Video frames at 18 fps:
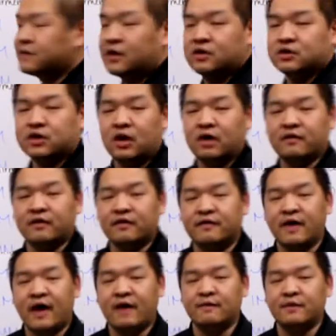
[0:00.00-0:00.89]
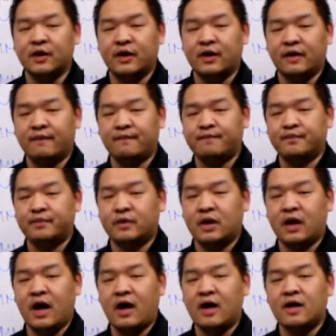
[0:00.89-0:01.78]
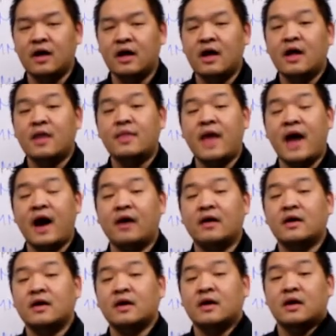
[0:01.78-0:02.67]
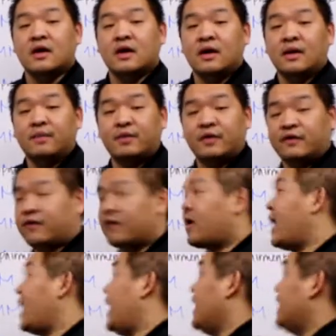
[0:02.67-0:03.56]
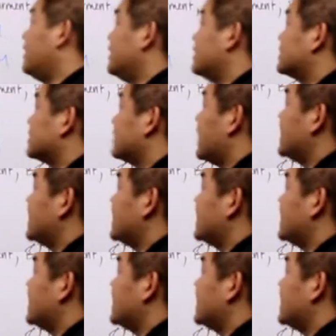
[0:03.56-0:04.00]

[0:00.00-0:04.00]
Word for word: flows over 5 million, okay? Now, before I end this